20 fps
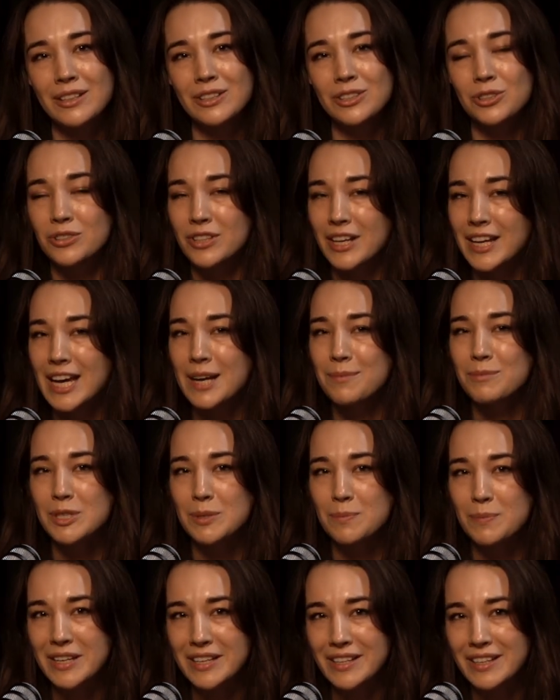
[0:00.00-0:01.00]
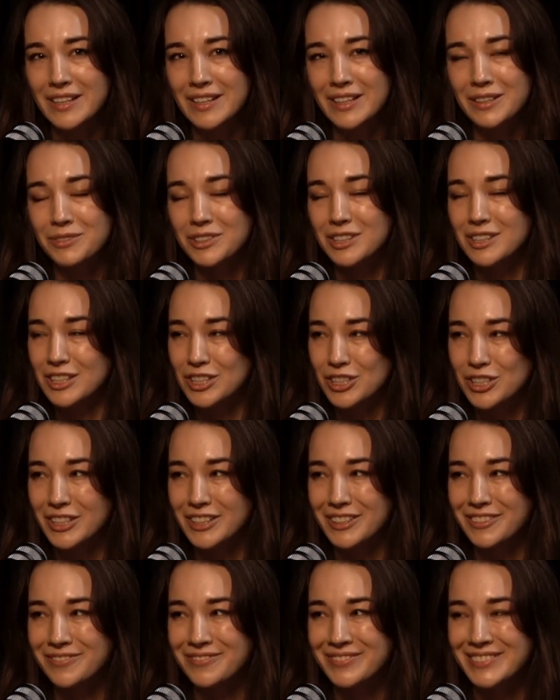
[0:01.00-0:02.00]
Today I'm speaking with
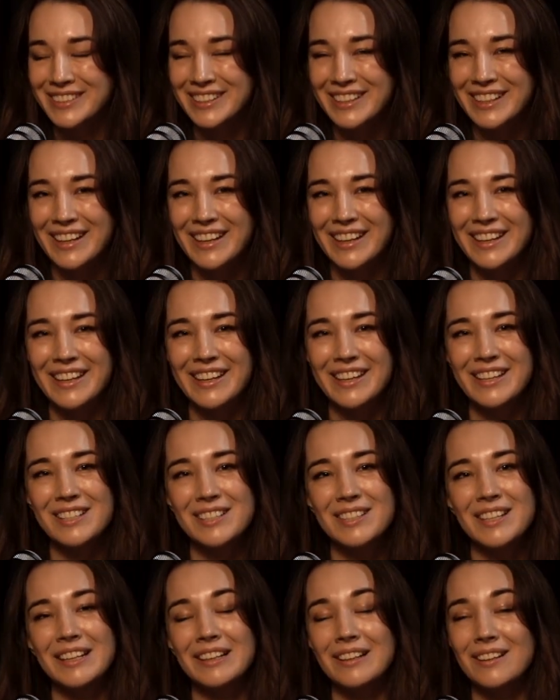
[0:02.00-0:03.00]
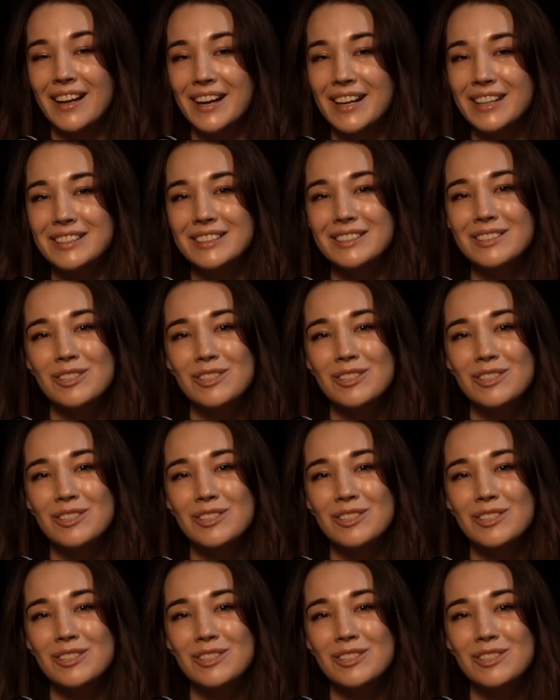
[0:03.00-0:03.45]
Rishi. He is the Enlightened